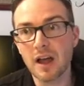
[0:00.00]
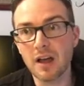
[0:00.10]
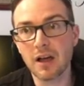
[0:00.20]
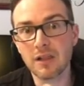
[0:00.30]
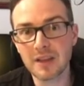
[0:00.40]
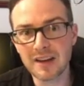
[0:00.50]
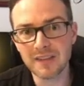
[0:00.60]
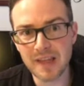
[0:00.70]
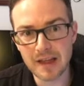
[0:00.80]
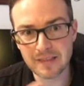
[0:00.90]
leading
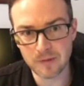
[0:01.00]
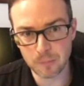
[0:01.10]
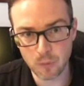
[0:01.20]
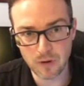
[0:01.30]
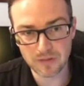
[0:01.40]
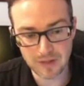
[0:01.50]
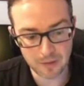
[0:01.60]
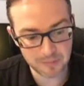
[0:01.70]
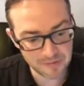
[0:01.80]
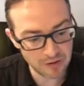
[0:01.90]
stock and support
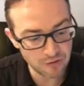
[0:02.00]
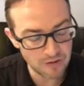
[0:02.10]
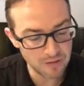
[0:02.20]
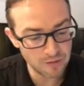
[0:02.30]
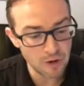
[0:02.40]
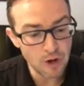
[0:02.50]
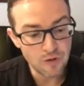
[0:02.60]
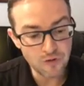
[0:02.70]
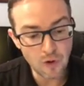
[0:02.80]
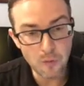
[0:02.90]
their positions.
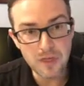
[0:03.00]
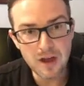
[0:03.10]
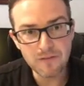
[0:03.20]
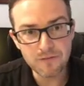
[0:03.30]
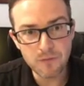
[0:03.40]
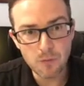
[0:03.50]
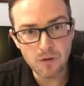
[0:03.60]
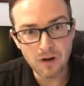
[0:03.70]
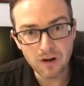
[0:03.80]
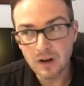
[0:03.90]
So
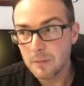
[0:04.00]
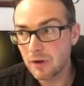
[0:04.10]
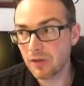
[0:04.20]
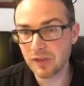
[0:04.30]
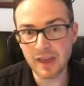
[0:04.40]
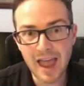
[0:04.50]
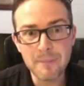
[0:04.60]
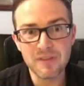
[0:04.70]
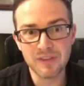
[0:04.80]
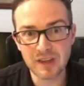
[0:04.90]
therefore, because it
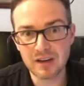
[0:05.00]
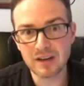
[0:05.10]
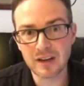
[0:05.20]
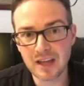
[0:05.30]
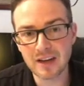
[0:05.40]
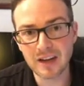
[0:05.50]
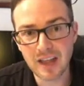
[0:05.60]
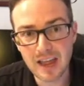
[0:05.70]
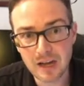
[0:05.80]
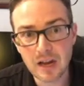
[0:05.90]
happens again and again and
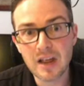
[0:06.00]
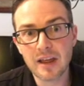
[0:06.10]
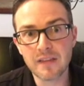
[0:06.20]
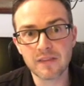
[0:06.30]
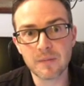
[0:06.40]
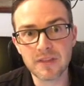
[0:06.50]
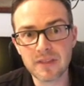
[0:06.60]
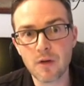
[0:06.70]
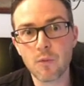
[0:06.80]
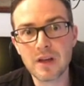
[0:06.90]
again, it's something
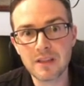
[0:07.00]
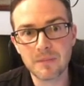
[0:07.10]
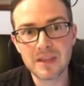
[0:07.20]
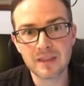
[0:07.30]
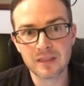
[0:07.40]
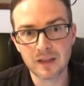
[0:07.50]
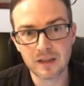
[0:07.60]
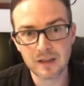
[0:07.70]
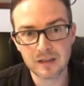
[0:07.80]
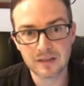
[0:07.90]
that we need to be
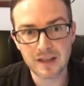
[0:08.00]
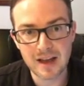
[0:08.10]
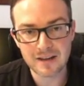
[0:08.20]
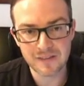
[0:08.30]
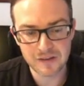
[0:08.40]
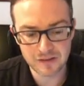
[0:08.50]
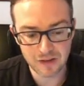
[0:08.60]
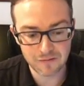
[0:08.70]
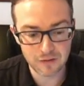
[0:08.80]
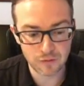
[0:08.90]
cognizant
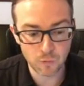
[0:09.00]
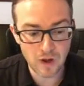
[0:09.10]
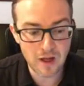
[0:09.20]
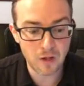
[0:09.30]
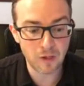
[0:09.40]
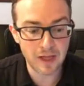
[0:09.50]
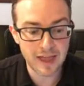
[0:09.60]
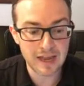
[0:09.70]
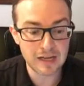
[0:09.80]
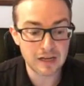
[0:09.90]
of as well.
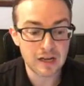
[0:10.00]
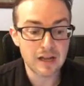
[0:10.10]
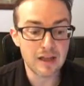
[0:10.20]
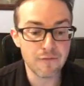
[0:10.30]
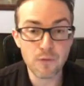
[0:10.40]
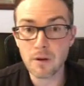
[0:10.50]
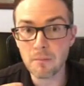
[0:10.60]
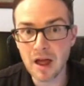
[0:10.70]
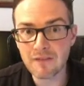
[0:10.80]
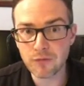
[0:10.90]
And if we're
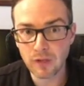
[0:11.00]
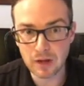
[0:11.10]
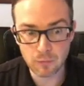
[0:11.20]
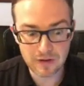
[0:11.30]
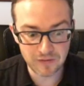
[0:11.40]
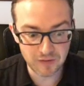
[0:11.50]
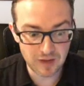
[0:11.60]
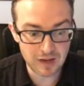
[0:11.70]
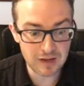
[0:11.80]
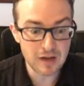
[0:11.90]
mindful and we
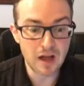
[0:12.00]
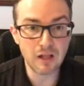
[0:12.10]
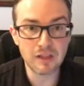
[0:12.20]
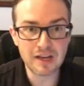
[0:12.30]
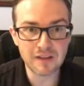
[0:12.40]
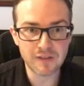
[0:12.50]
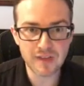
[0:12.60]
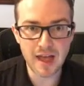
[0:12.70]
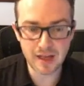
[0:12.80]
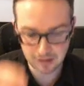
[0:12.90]
see a leading
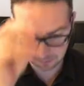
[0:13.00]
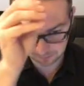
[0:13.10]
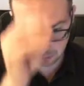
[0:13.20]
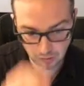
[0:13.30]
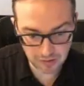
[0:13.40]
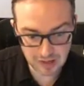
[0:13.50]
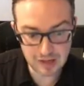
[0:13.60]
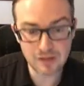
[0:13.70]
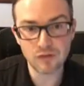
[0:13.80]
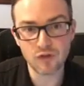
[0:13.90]
stock pulling
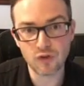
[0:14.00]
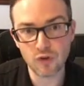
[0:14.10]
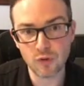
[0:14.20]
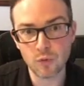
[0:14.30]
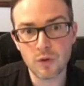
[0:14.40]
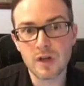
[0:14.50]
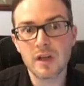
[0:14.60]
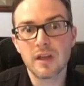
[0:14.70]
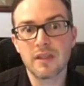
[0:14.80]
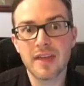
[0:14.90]
into
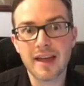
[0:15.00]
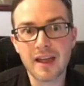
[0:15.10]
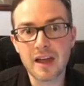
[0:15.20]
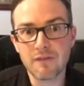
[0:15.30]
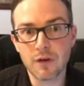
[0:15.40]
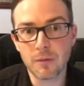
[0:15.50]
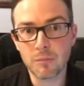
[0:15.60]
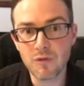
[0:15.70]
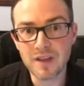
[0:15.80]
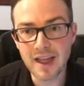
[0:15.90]
that kind of a
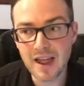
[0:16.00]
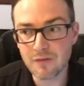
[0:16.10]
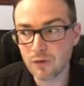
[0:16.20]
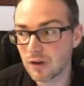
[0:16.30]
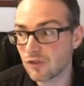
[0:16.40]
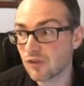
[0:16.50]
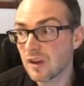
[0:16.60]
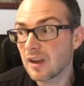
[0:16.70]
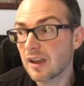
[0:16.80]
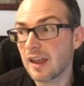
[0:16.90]
moving average,
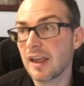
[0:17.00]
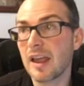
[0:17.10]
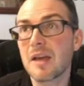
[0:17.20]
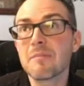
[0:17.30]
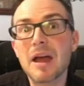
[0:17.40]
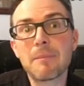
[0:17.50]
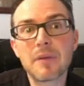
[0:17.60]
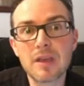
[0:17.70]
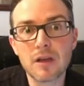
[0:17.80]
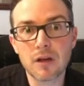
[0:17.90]
it might
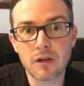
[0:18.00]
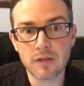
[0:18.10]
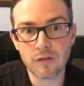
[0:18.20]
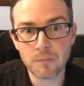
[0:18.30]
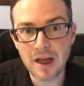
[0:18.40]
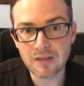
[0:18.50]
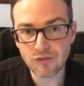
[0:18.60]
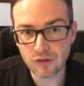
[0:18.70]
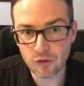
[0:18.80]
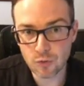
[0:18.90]
be a good spot
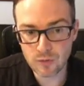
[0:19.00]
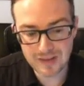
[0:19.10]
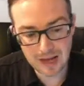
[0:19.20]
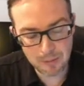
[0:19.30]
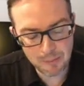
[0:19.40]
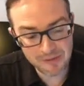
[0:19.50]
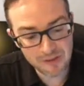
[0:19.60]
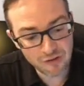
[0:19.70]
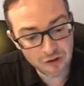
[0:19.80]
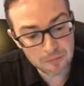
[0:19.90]
to take up a
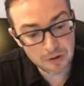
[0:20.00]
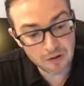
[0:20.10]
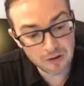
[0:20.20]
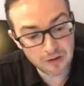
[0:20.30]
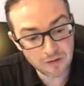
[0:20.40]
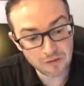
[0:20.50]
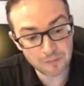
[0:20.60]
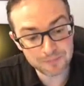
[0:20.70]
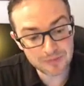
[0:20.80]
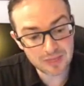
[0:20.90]
position because